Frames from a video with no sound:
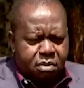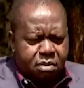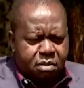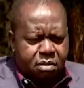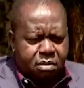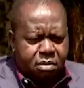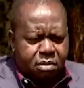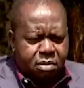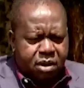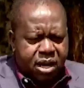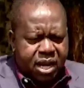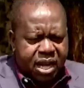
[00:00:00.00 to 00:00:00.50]

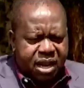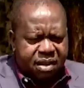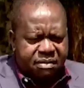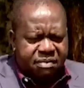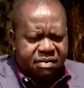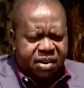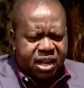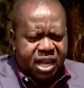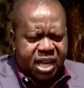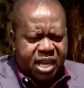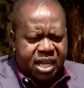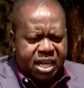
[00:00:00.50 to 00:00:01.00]

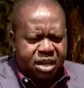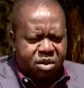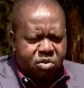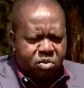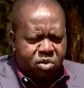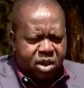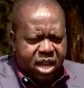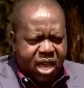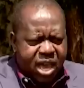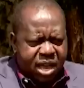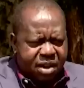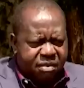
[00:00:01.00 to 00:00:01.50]
Whenever and
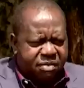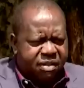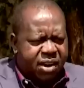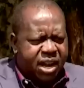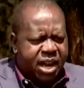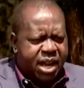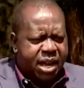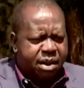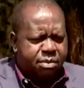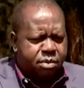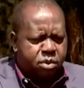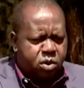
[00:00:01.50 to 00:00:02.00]
wherever I
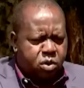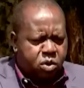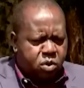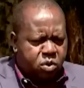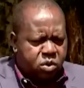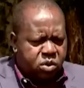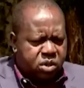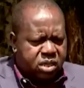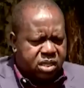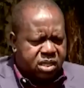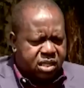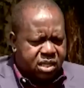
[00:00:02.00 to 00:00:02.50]
am
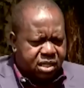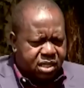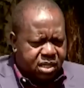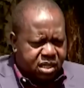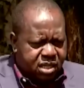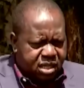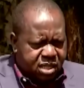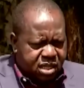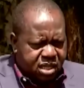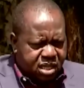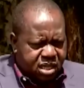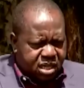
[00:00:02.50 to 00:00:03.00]
called
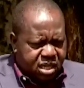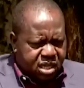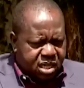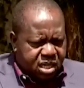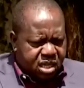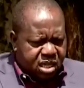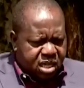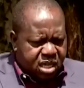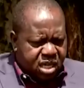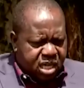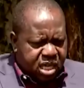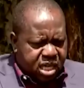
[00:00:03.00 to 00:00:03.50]

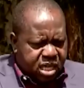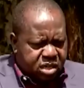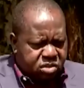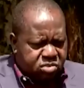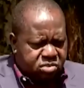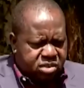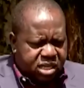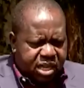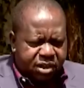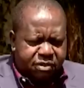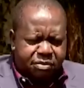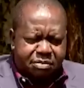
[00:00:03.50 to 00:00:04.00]
to
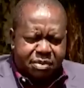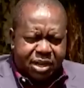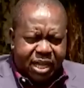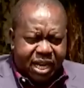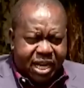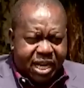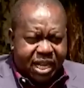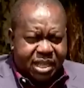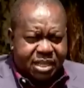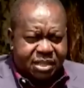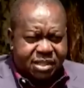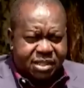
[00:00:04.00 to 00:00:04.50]
serve my
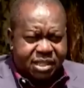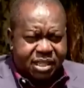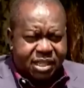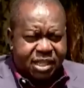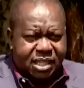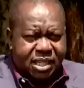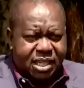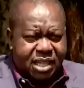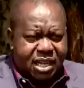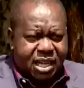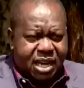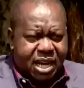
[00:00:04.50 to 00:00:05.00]
country,
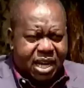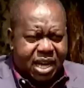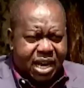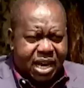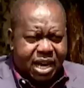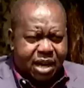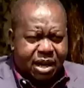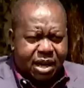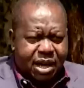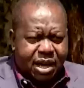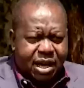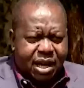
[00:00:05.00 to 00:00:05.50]

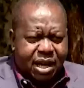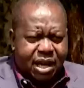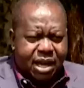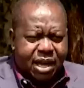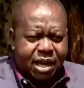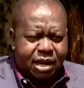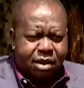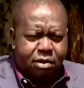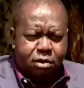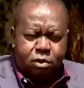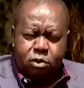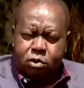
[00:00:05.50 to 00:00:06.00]
I
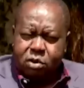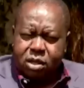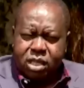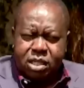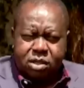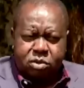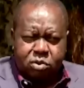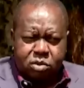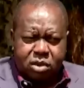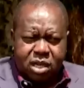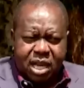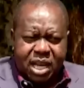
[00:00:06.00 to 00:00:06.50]
always
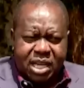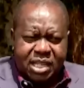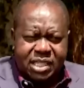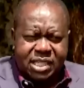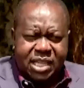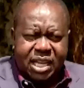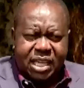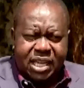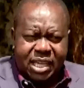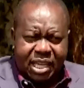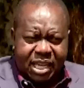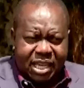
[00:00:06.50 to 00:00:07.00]
will answer
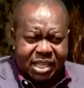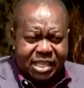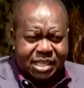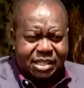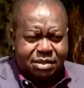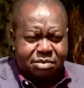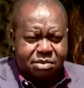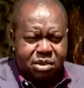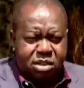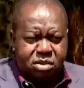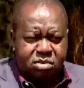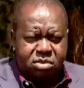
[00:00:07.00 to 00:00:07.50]
yes,
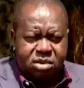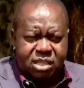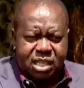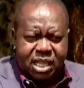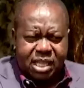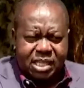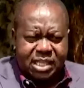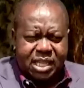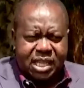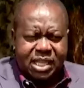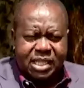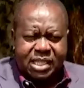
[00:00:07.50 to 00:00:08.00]
because as
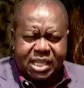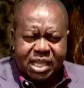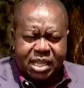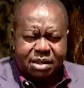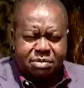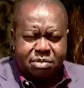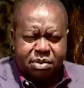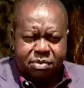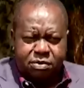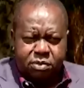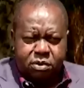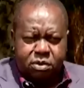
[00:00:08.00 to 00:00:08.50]
I said
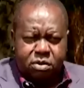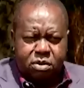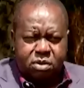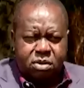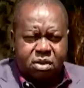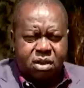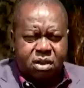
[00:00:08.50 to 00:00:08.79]
before,